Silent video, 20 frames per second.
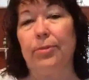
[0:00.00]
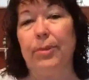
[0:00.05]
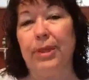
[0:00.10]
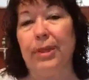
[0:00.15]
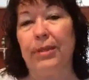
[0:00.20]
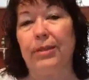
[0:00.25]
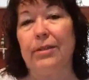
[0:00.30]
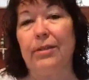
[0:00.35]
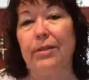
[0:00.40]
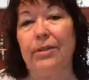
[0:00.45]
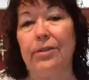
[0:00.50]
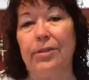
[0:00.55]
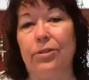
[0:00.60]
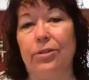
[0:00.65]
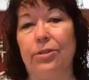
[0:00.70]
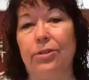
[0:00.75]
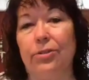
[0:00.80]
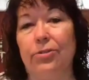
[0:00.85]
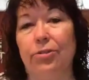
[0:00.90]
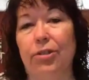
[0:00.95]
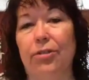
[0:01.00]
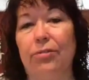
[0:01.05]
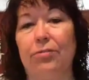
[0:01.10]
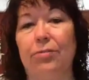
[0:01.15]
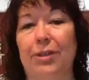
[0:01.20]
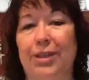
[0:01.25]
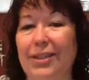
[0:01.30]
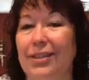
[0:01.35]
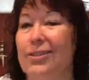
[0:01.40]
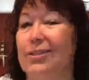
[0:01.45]
paying attention to your dreams
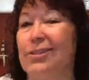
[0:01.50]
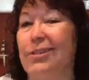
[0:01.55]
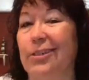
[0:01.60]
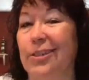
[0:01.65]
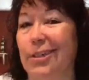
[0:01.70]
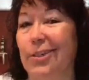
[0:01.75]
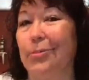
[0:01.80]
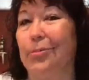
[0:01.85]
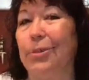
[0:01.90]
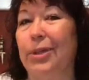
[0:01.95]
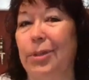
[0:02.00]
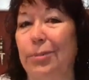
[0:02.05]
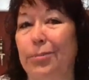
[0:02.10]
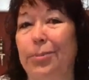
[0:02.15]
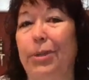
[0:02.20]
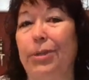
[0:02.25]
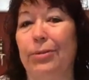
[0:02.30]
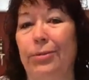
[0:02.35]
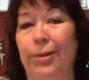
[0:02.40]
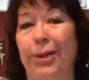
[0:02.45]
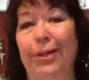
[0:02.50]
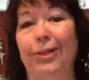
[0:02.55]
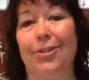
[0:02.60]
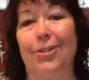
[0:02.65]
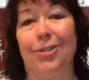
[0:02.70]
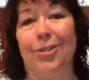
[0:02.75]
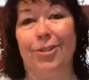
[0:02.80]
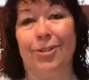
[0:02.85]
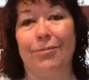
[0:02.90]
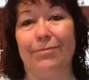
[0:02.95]
because they're going to be a bit
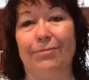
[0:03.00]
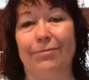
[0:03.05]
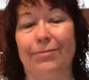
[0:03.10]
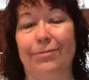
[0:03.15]
rich